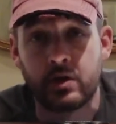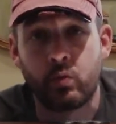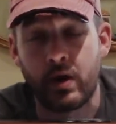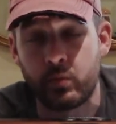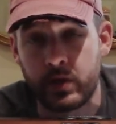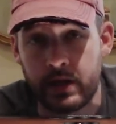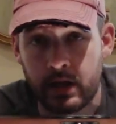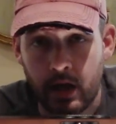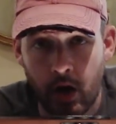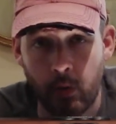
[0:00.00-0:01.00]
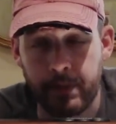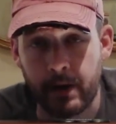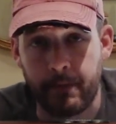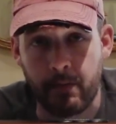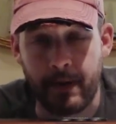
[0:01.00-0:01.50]
when we open
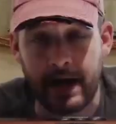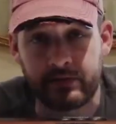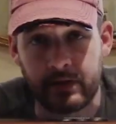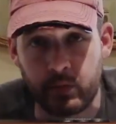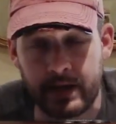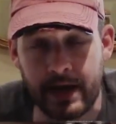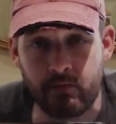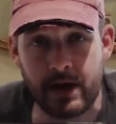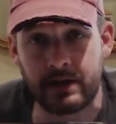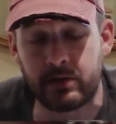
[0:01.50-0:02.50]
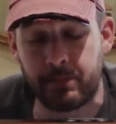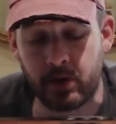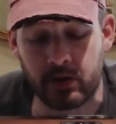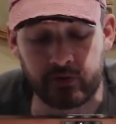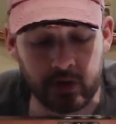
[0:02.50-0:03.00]
up our box and we get ready to put
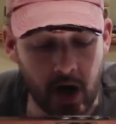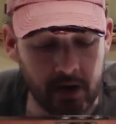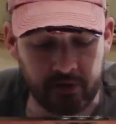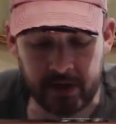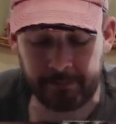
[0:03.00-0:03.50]
our cigars in.